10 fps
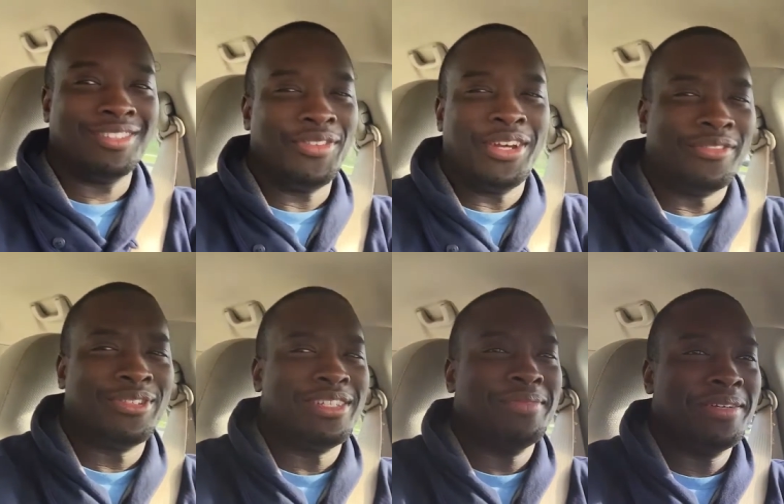if you
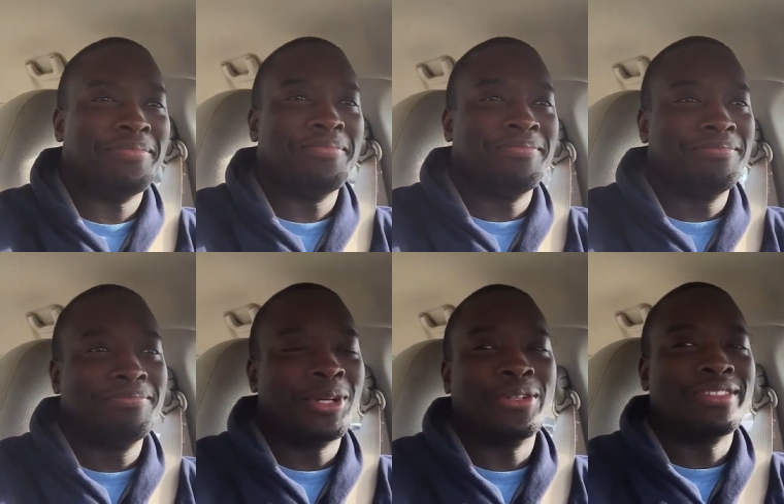ever see me
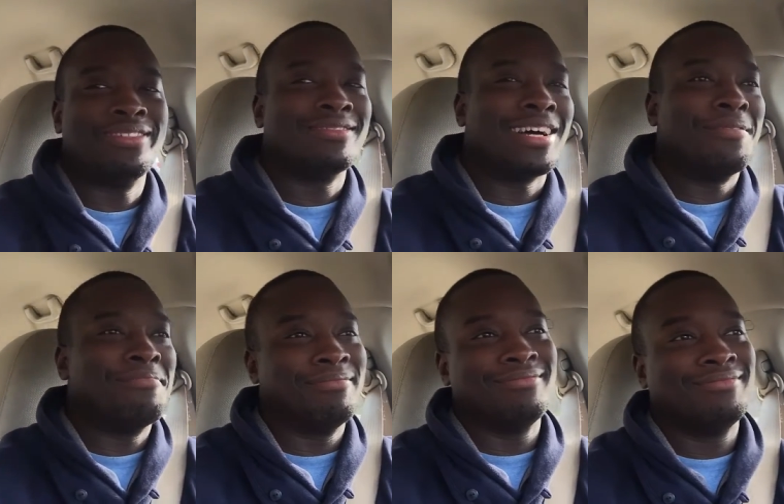in person,
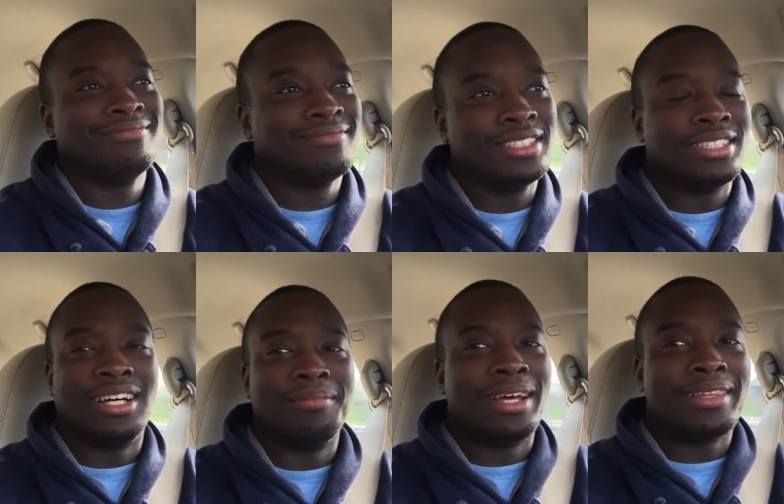I'm,
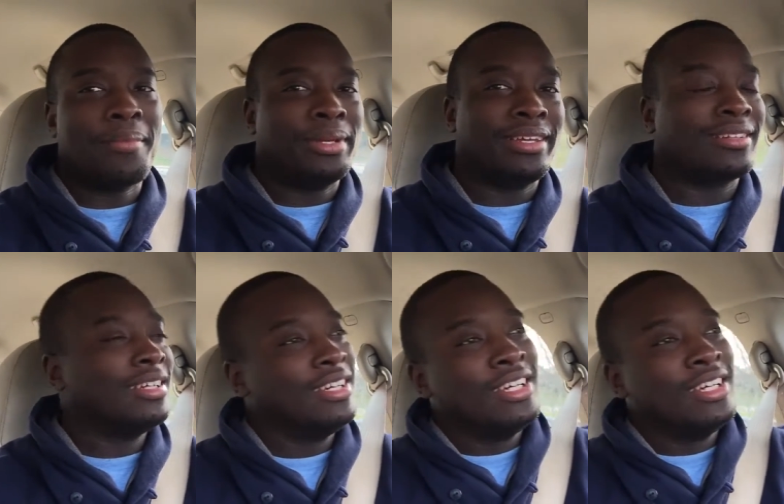I'm not that big.